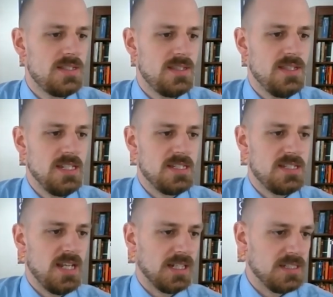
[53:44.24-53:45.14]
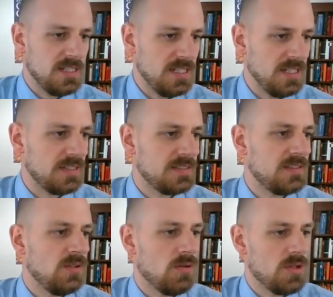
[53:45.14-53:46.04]
these
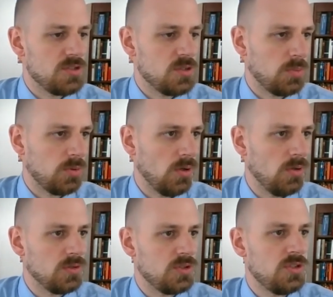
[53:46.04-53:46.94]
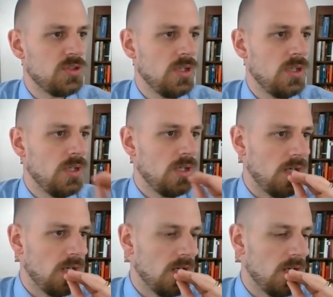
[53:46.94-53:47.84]
techniques or this approach
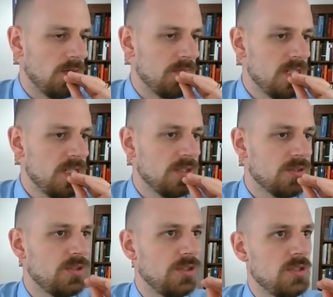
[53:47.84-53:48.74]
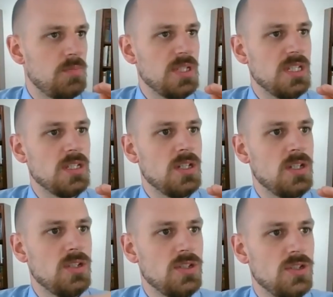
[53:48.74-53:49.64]
um, could be
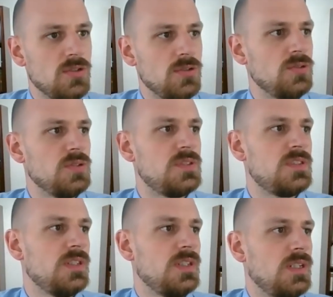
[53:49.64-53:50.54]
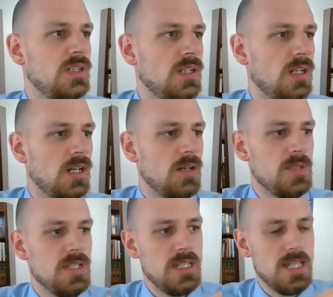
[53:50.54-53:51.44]
used
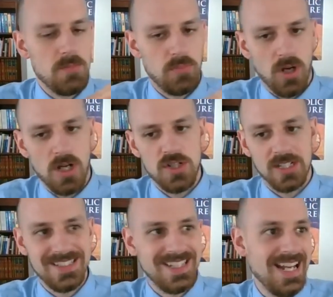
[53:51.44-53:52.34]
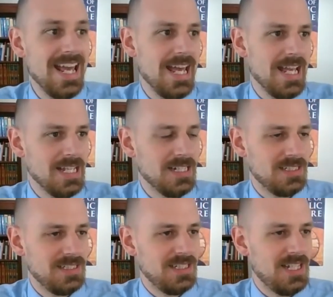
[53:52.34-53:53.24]
um, in projects today.
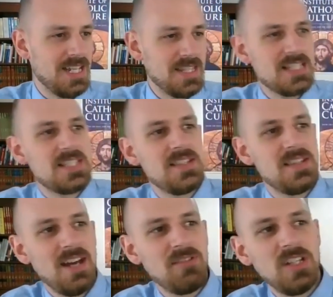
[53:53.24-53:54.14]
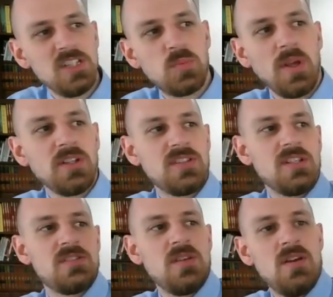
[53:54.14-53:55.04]
And that's that really springs
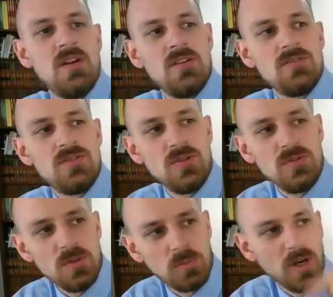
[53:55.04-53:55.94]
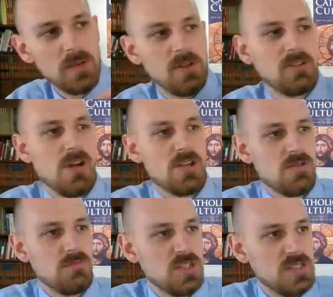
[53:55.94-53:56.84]
us to the primary
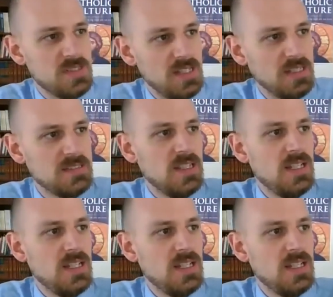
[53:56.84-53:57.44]
question, which is this